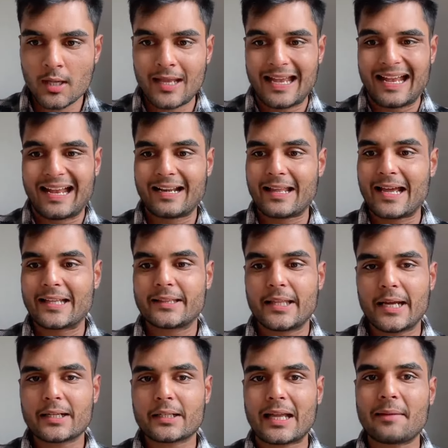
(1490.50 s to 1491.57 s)
And at
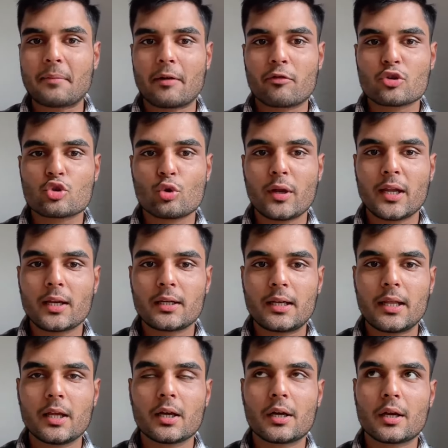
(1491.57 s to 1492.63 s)
that time I was doing
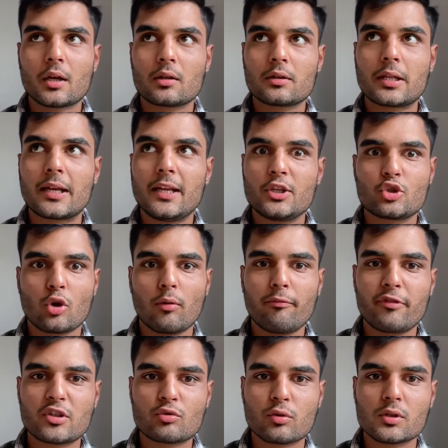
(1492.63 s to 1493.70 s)
tier 3 job,
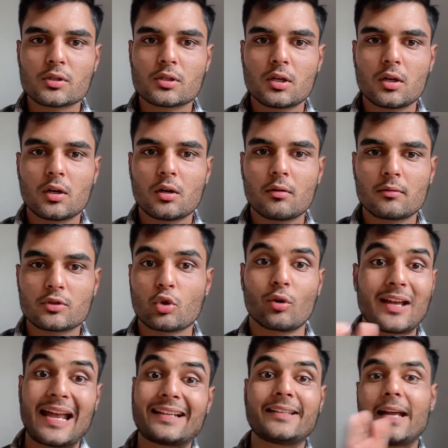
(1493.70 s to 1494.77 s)
which was so
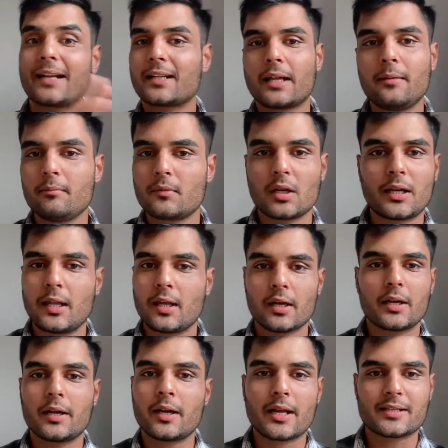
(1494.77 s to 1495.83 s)
at that time the tier
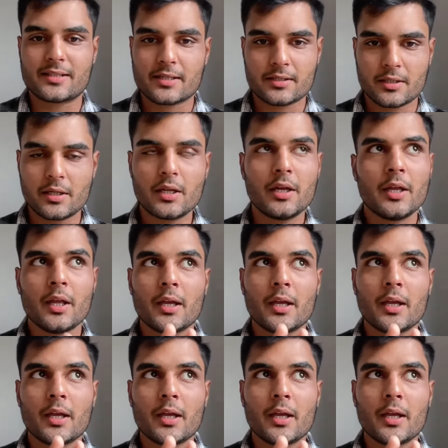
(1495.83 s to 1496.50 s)
didn't existed.